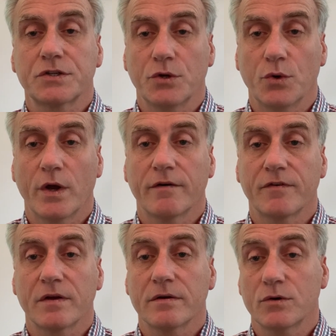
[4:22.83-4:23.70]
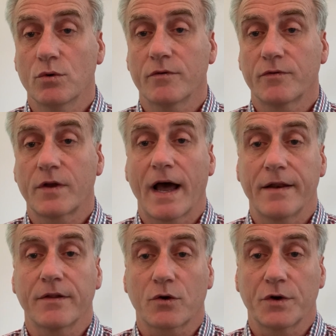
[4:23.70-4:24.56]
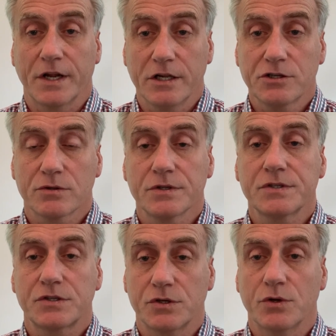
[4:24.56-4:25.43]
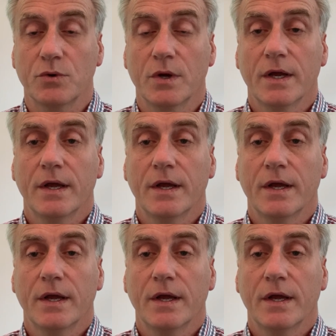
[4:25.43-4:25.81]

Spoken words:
who have gotten the credentials to